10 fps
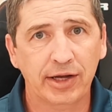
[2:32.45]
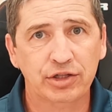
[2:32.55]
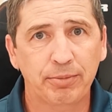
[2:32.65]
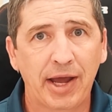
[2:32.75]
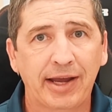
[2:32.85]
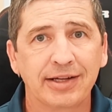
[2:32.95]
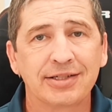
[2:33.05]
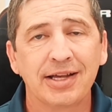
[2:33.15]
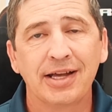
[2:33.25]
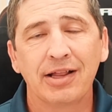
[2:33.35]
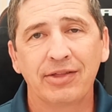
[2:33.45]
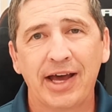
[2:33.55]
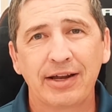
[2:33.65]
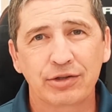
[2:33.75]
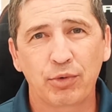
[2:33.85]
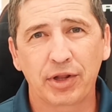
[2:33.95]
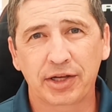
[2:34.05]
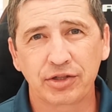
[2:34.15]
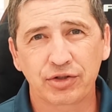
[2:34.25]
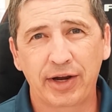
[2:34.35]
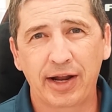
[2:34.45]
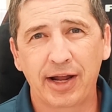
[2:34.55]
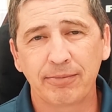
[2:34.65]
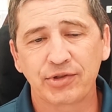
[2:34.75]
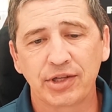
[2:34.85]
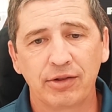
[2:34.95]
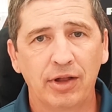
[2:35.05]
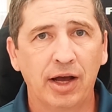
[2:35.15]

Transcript: luxury package, that is one of the constraint items.